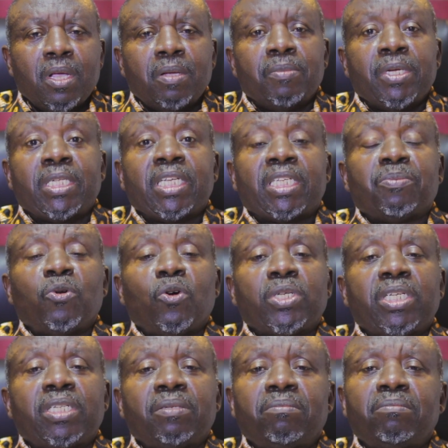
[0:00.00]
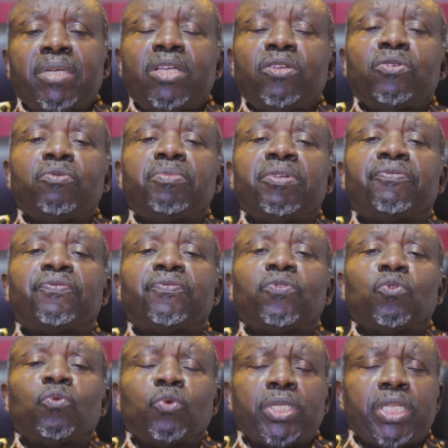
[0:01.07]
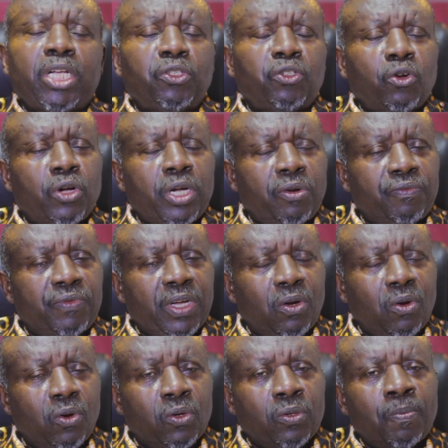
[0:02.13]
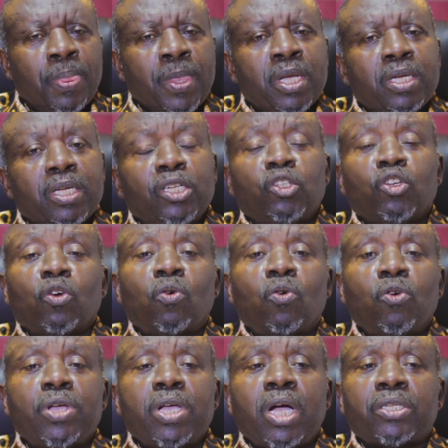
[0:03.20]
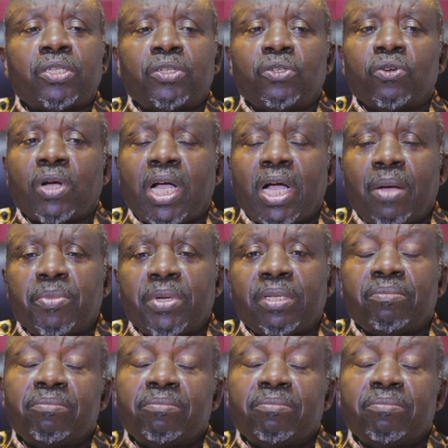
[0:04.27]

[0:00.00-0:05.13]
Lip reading: May this morning, may you be full with the joy of the Lord in your going out and your coming.